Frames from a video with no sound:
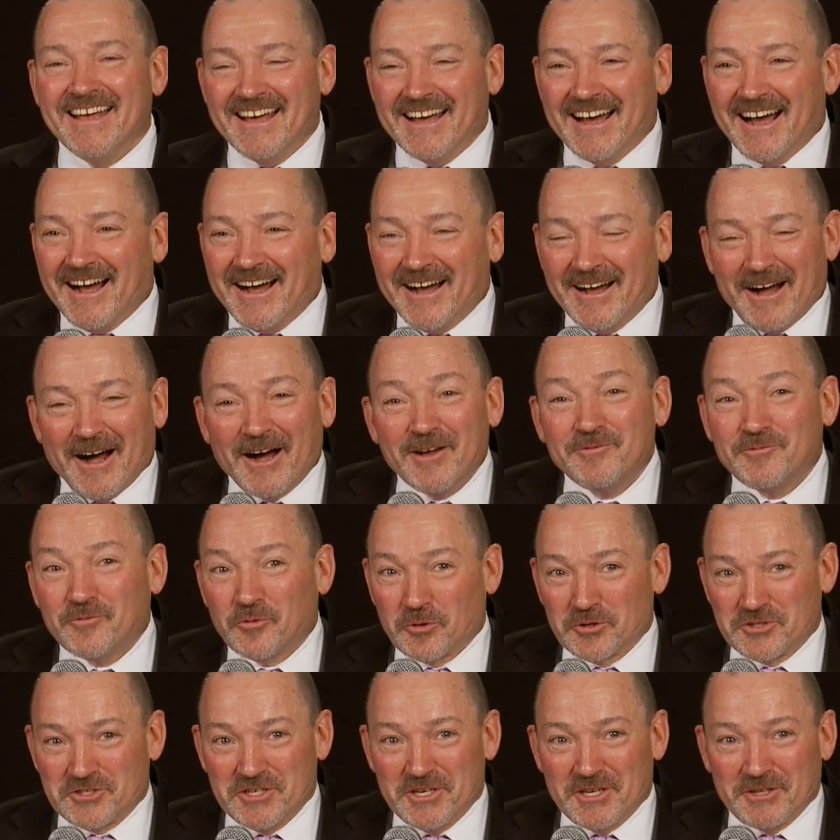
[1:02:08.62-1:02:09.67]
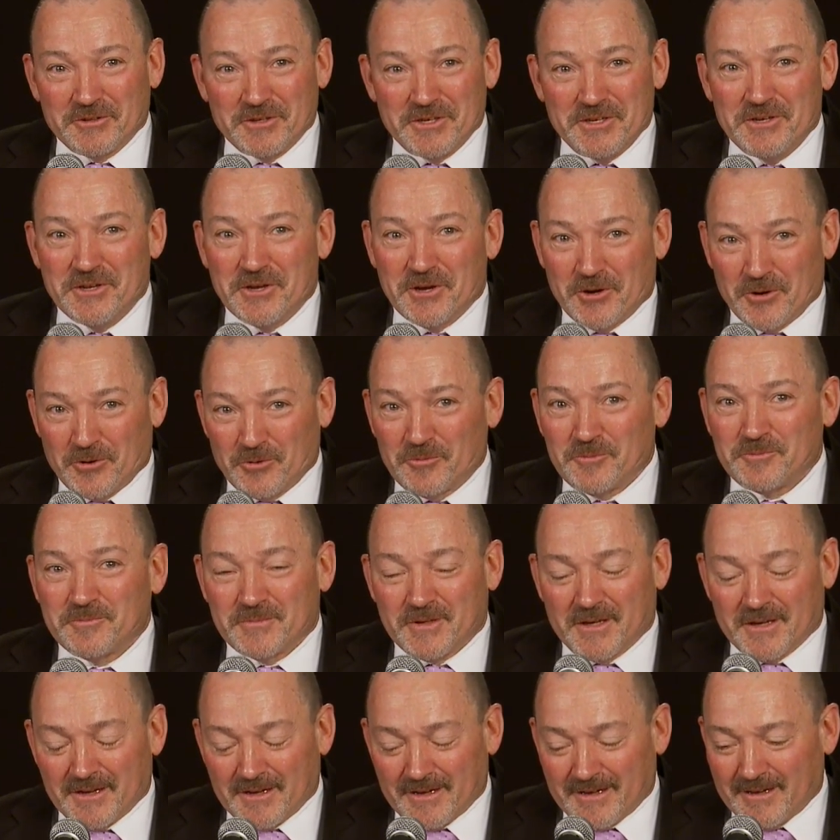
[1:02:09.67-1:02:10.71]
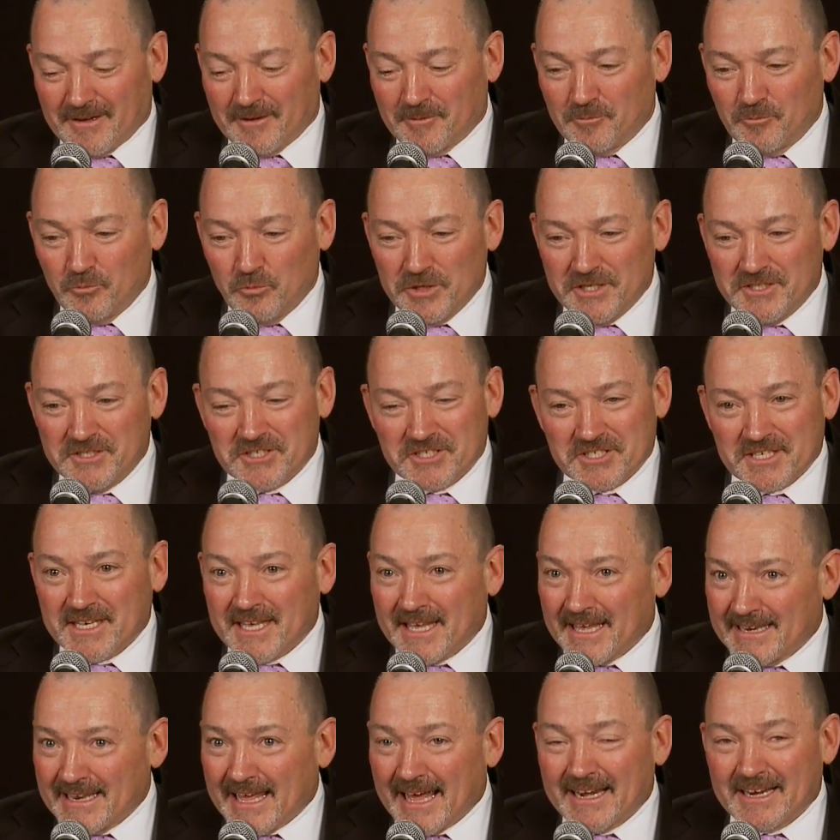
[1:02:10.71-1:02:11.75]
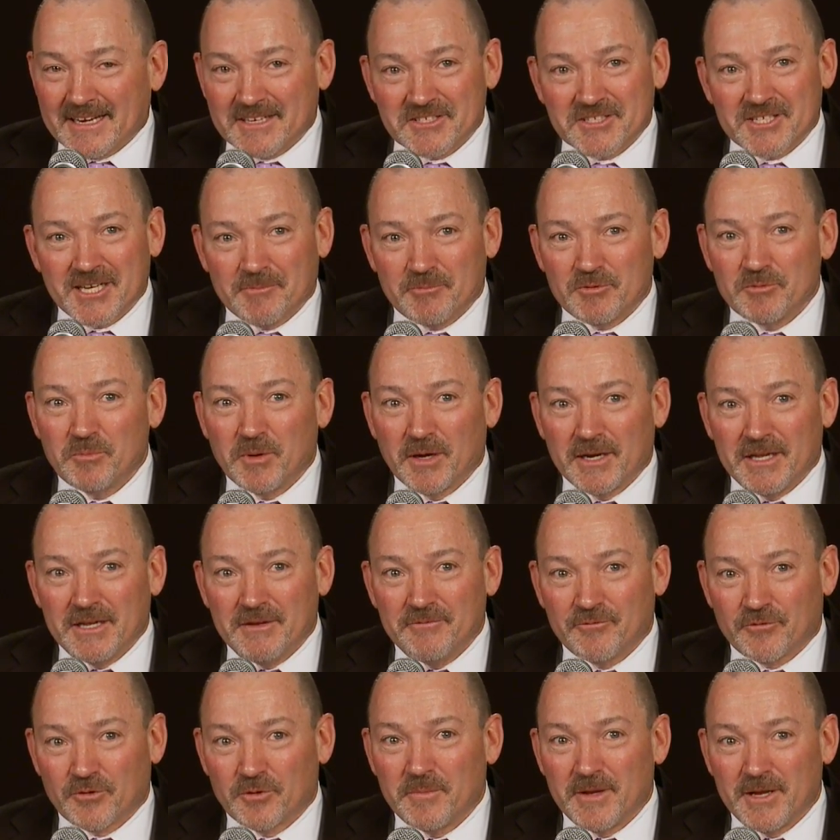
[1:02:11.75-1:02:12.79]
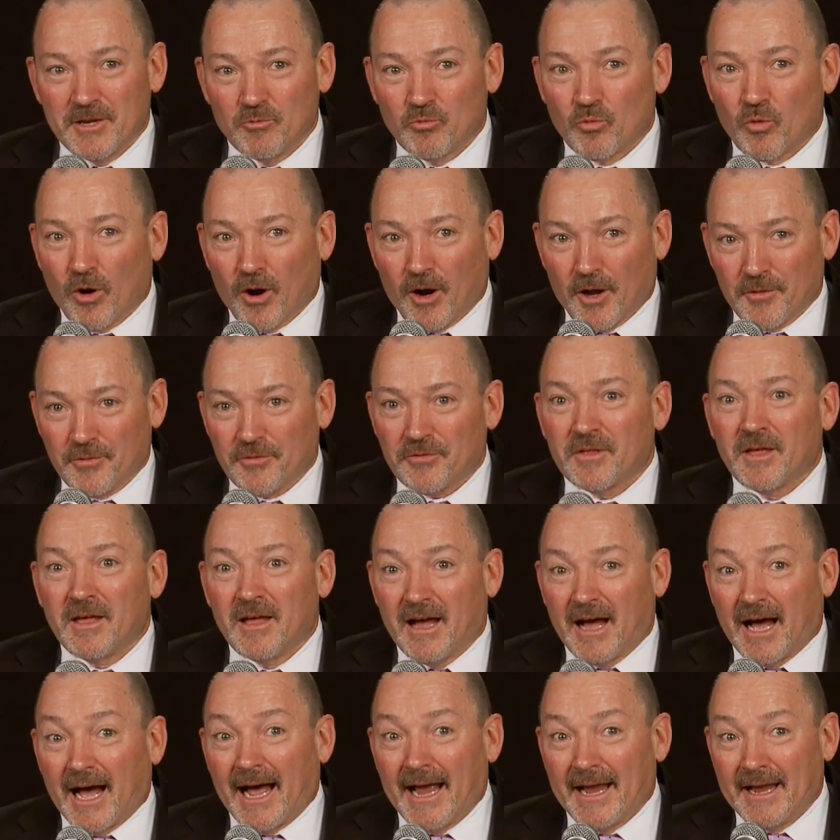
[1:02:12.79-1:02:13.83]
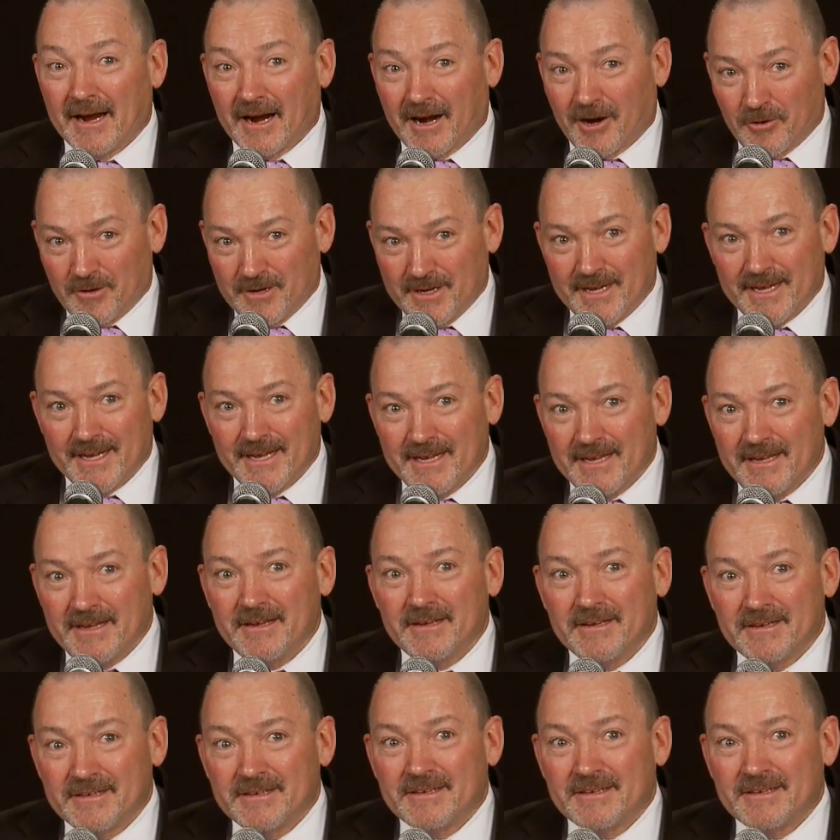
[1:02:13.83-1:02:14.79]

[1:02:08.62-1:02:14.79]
Unfortunately, no. We just cannot accept money from a Roth IRA.